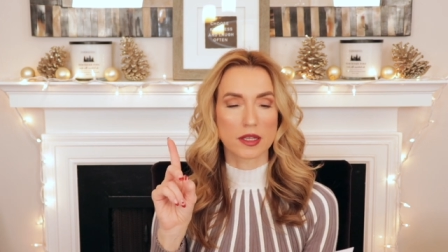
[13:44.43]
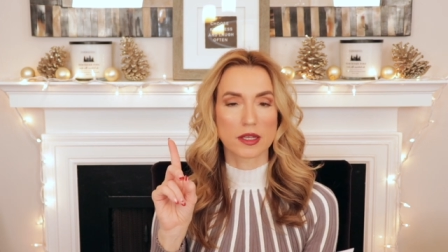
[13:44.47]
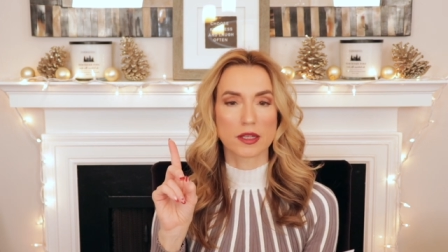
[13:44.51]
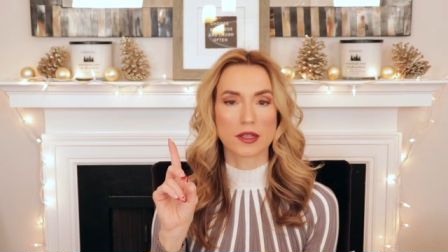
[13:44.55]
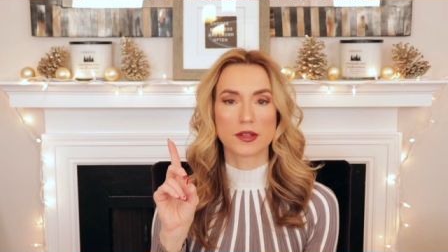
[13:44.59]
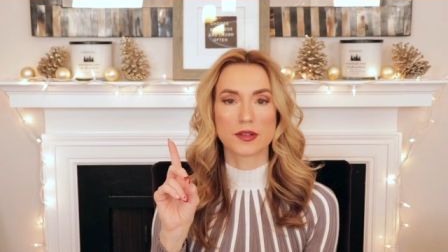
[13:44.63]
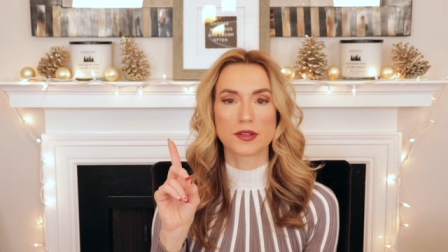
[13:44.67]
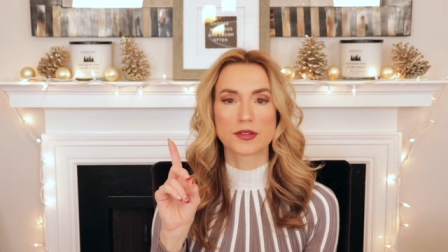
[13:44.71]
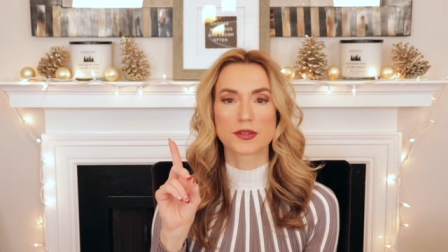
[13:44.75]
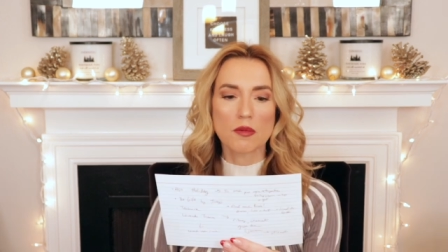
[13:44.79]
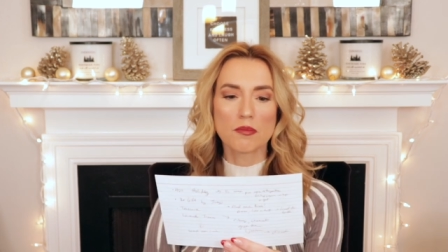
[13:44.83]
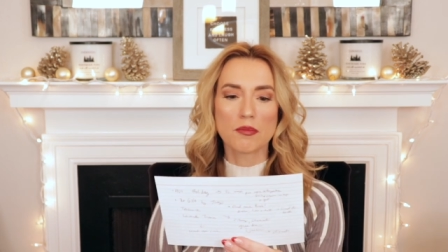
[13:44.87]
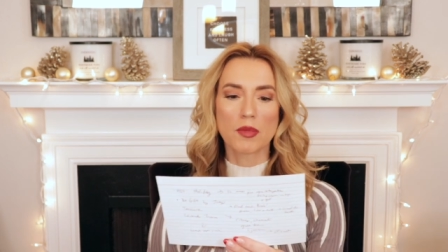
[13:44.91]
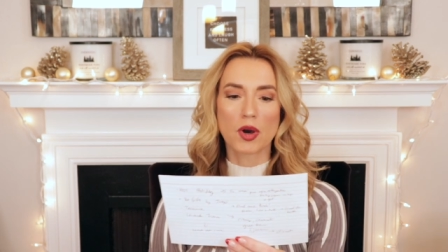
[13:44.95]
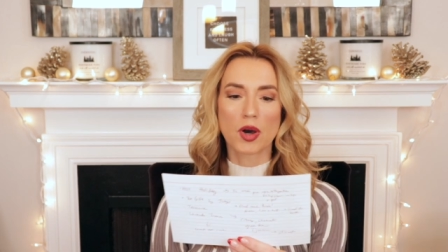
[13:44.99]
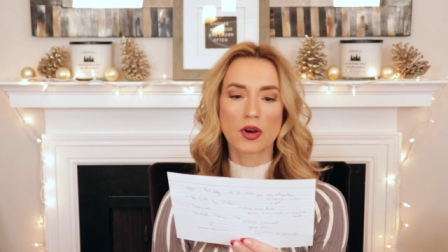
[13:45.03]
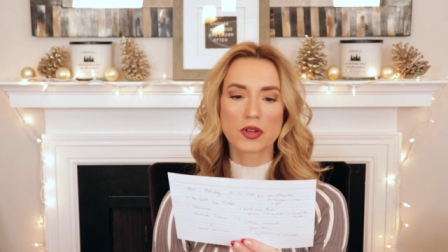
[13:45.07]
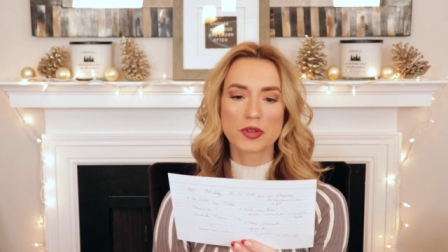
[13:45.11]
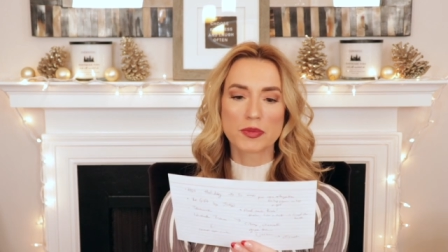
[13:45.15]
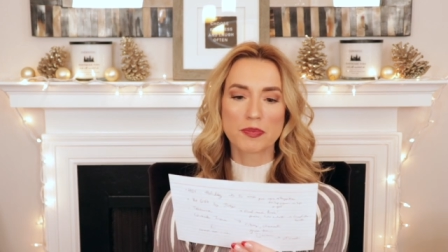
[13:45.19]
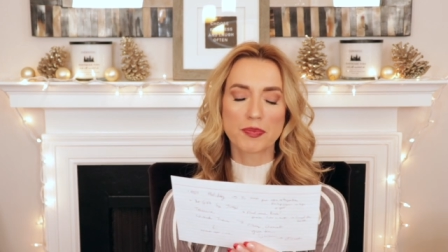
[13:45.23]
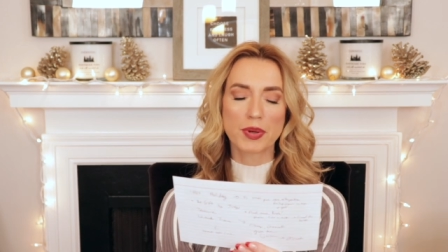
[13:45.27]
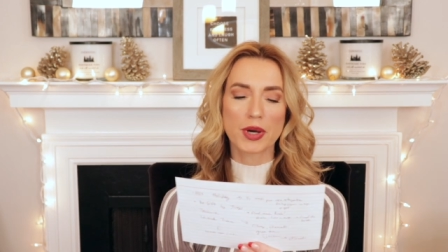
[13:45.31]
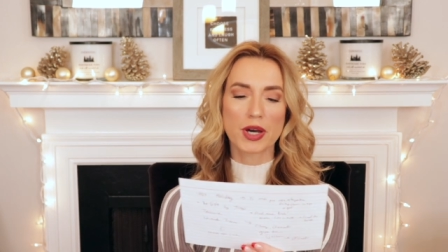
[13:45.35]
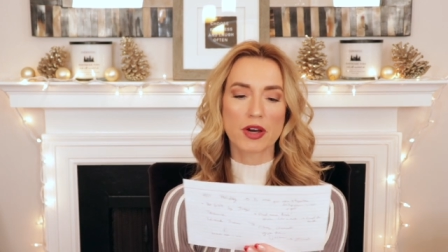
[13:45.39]
is
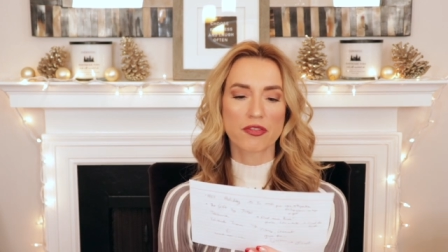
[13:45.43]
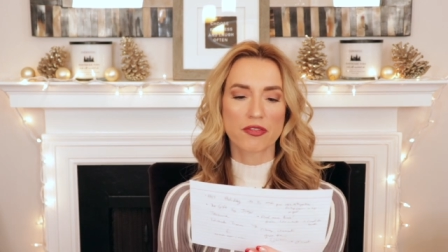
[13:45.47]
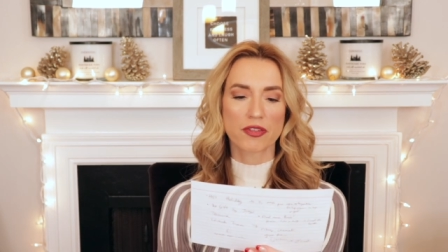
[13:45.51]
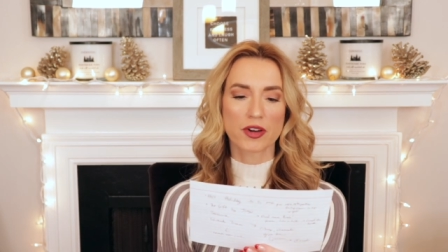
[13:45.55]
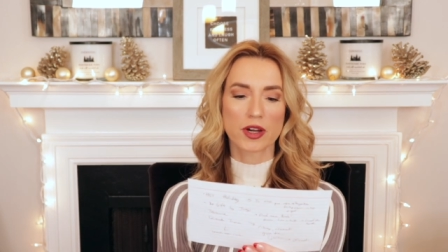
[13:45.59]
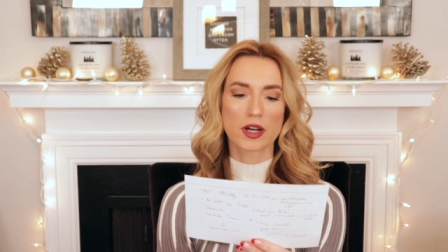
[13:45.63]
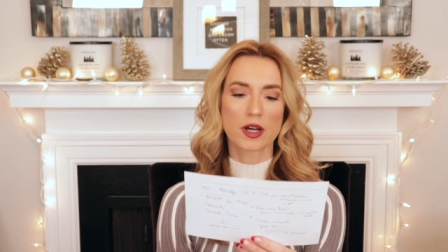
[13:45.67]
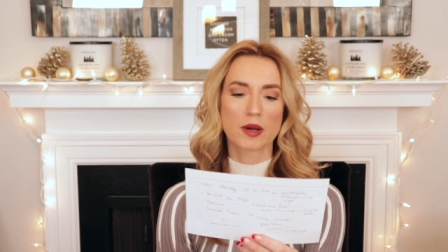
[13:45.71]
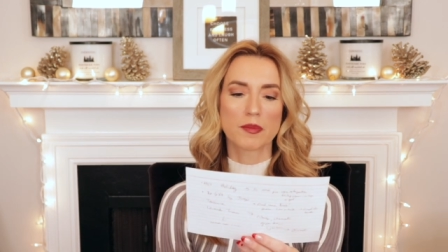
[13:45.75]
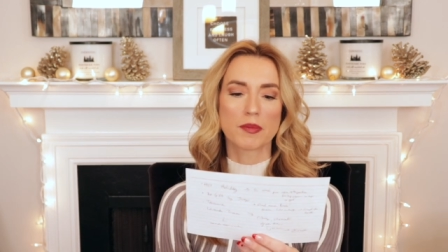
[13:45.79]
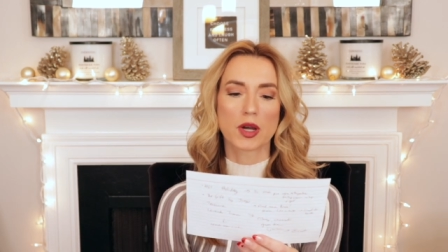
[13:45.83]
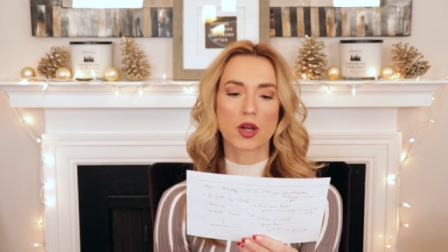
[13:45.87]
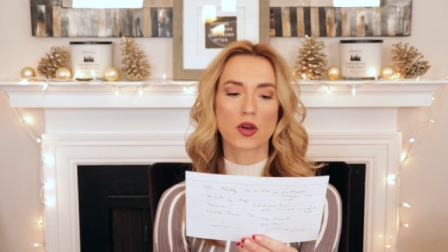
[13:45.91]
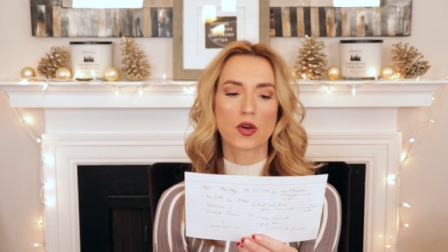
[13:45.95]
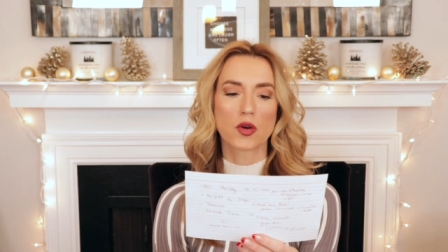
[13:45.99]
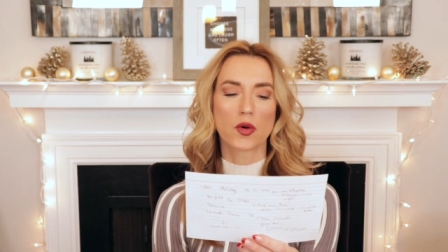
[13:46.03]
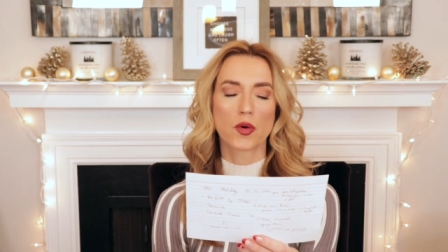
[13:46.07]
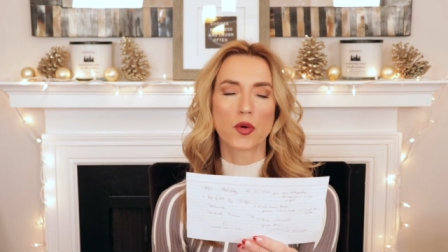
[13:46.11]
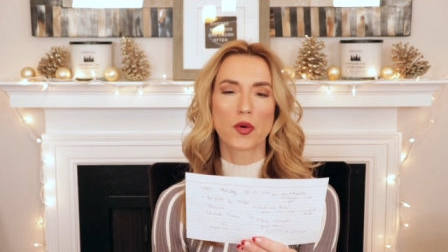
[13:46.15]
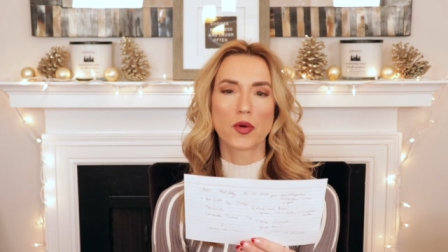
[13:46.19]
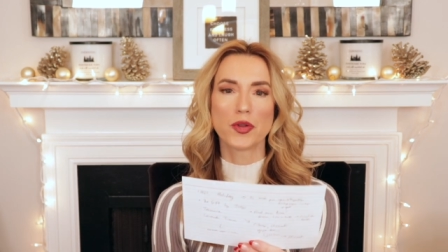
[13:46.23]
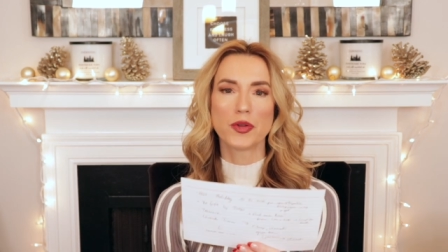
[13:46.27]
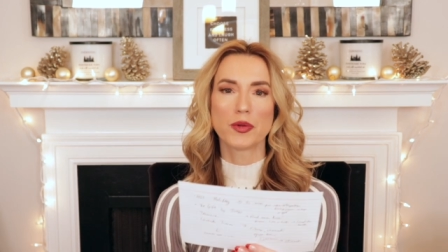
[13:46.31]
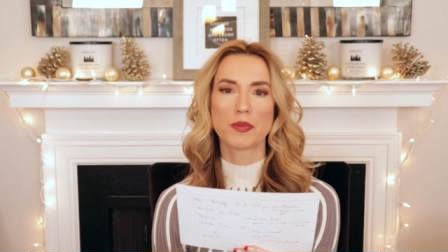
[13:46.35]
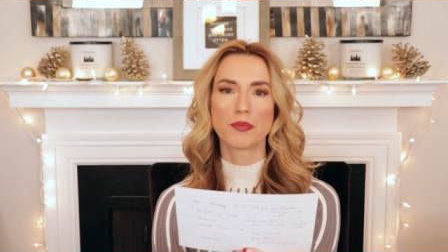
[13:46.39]
Mon Parfum
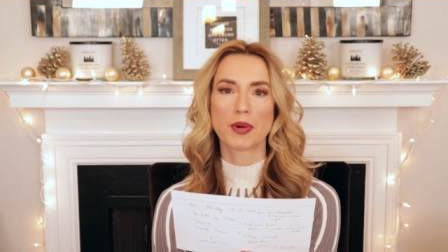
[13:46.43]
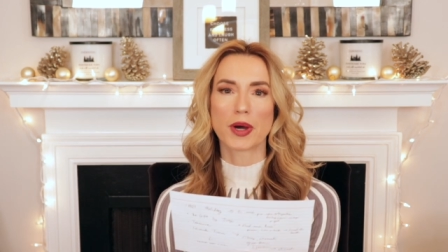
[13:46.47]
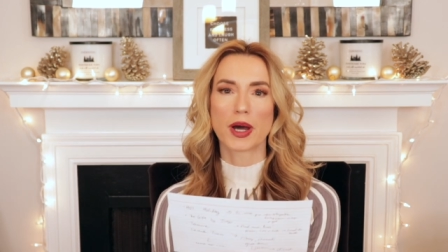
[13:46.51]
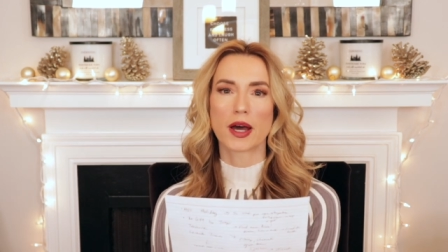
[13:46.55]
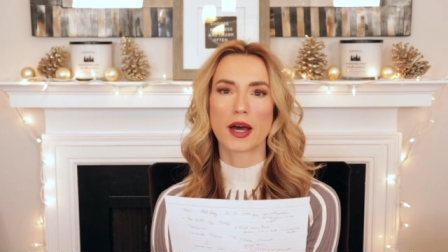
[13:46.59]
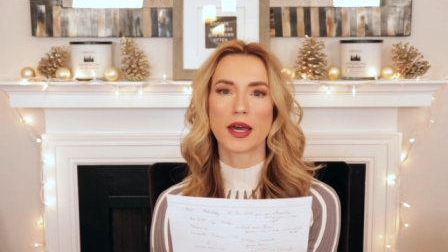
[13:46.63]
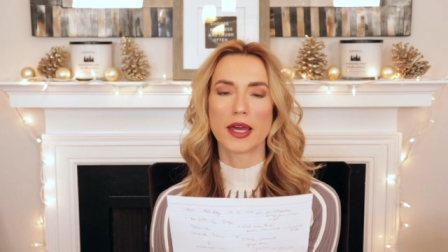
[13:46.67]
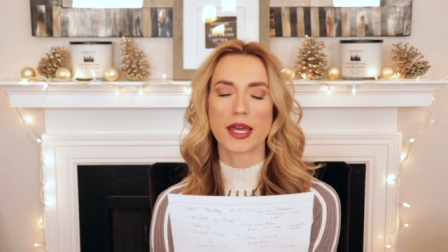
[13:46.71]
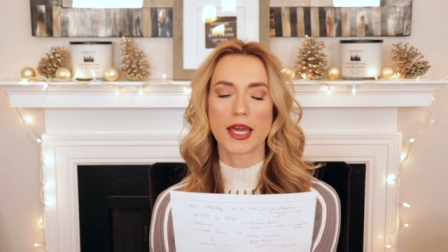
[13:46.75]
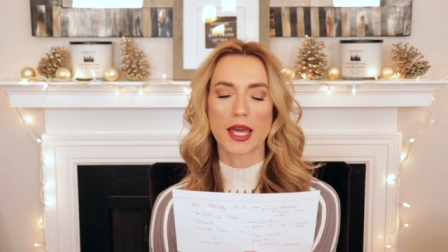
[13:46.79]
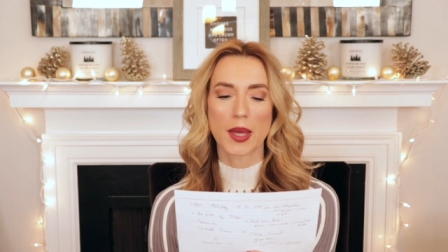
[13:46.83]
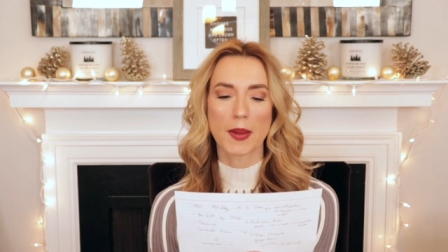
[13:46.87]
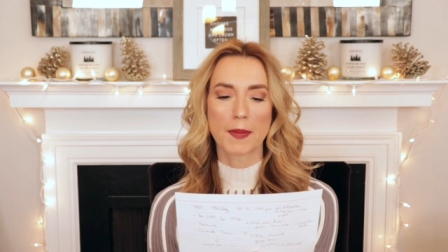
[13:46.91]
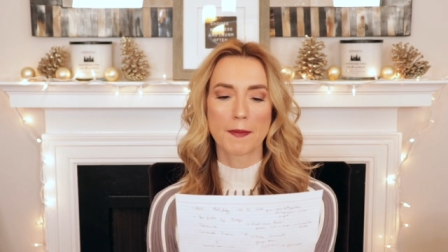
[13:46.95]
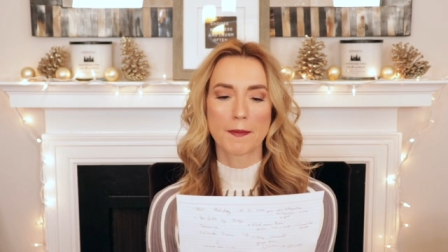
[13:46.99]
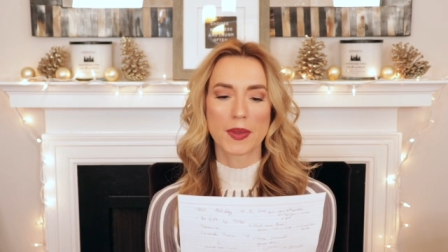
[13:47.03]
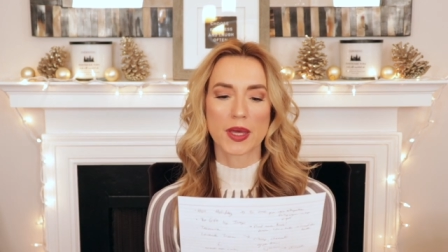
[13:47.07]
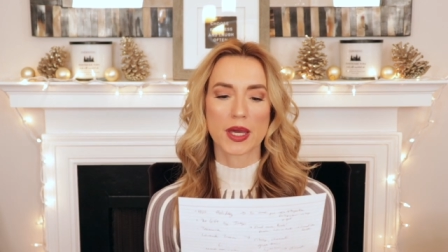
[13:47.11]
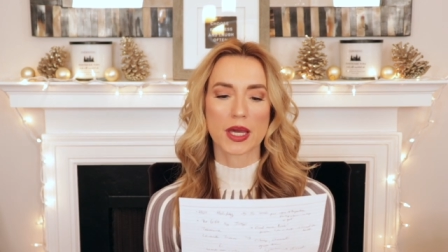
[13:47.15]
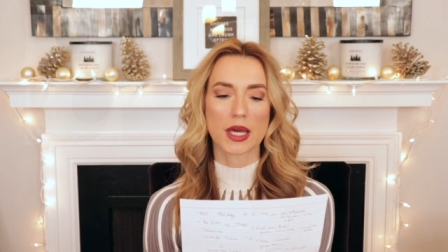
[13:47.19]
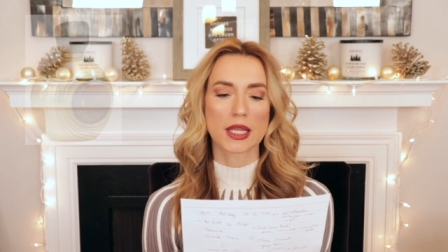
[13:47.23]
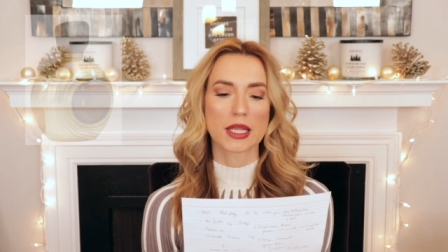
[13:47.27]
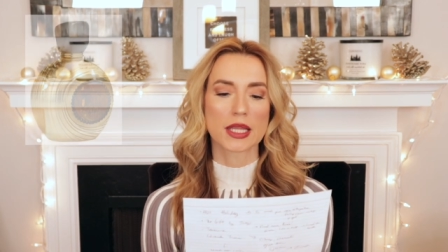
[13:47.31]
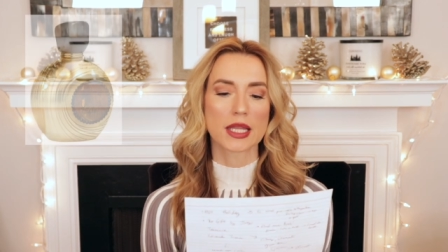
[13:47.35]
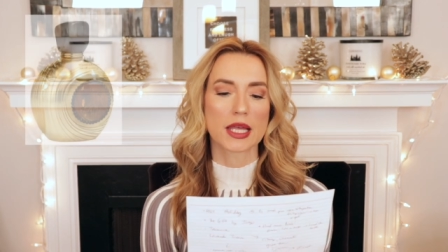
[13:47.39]
Gold by M.
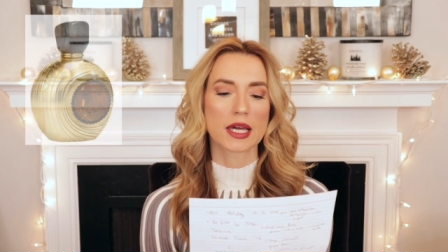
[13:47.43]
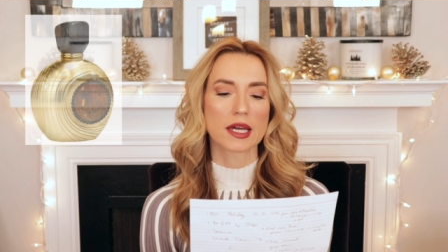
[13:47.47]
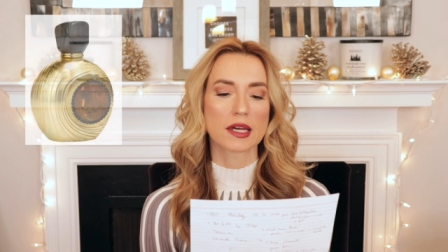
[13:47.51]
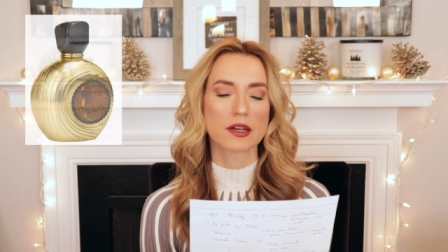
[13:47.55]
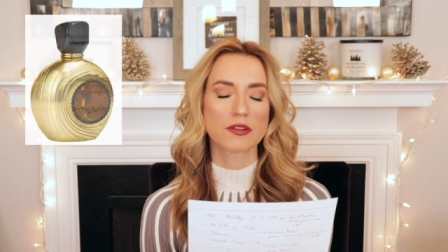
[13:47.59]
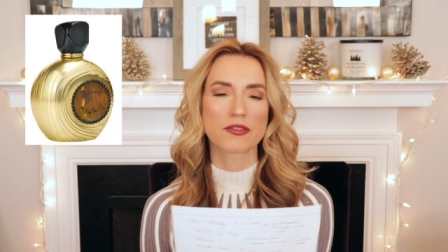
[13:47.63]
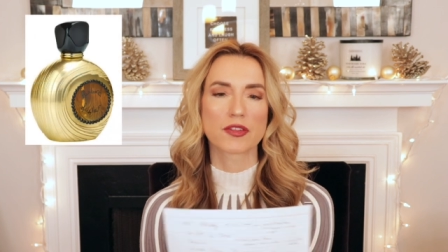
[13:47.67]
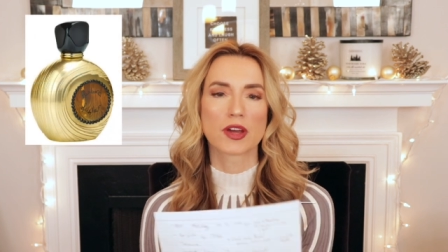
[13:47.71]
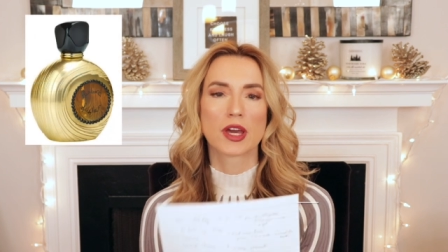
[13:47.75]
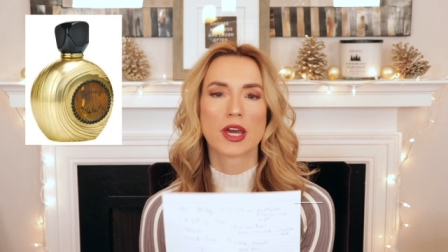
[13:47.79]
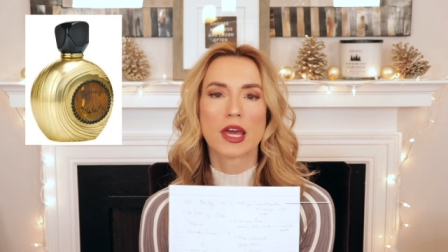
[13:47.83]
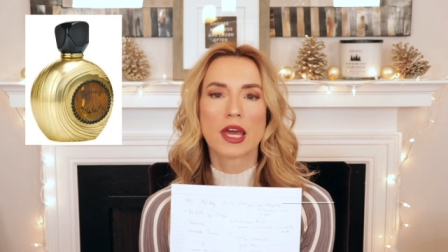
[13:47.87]
Micallef.